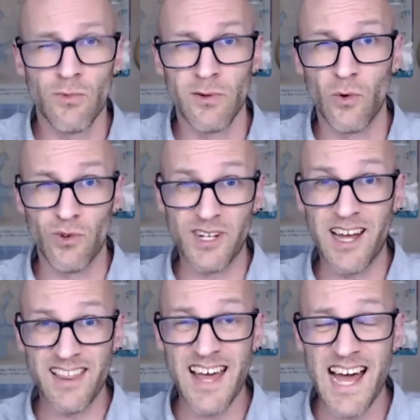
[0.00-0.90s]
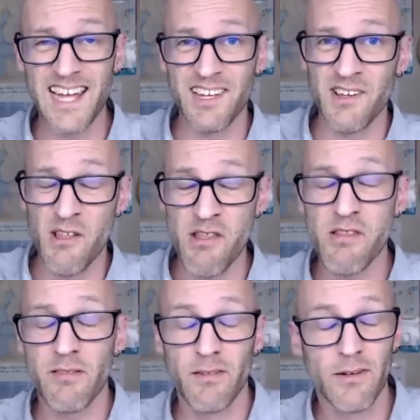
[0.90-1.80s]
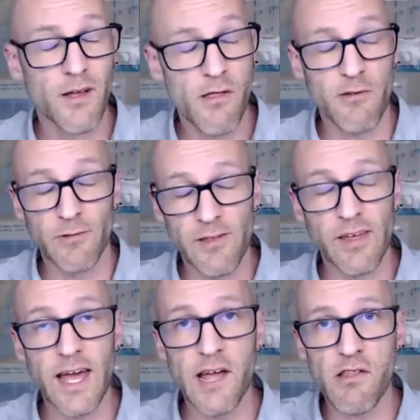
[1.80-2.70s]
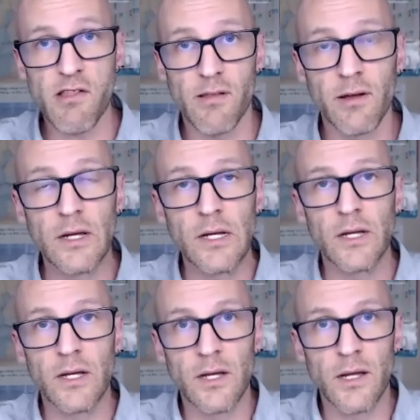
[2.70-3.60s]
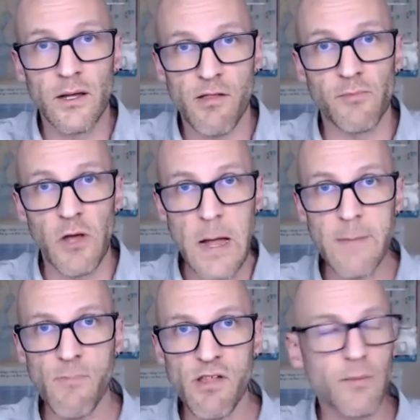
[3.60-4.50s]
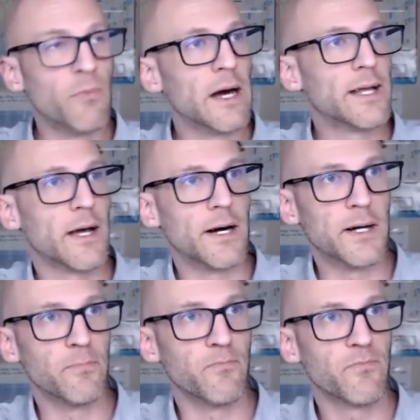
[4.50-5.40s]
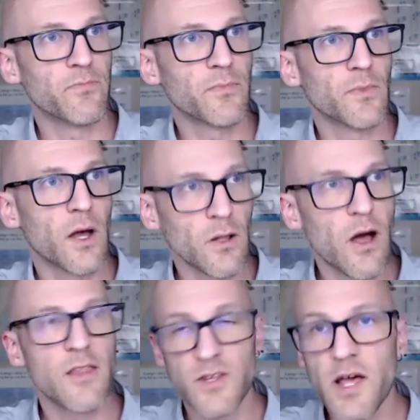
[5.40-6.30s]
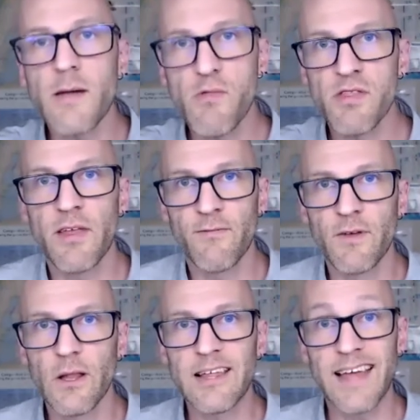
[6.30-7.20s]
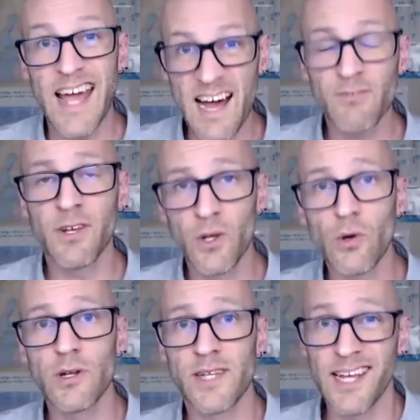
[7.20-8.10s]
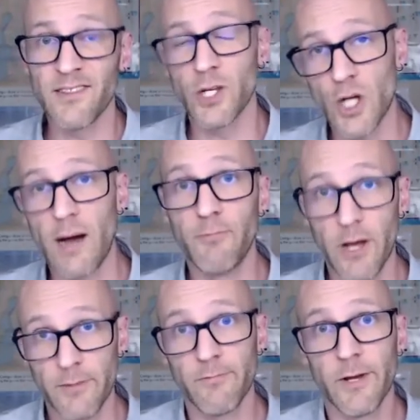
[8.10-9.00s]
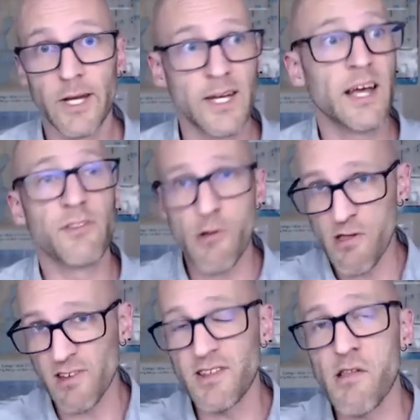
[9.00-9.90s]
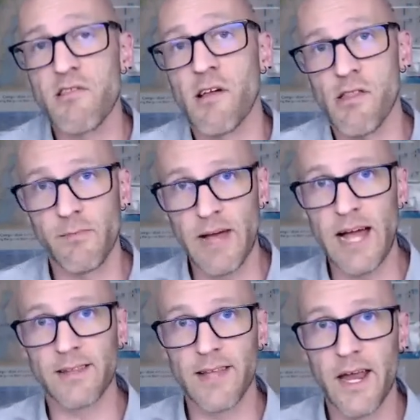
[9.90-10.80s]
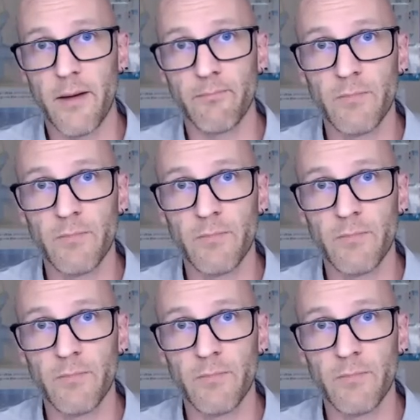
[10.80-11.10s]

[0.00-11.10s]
Won't deny that is certainly the case sometimes, but a lot of the times they feel like they have to do it to get the job done. And there's statistics that back that up.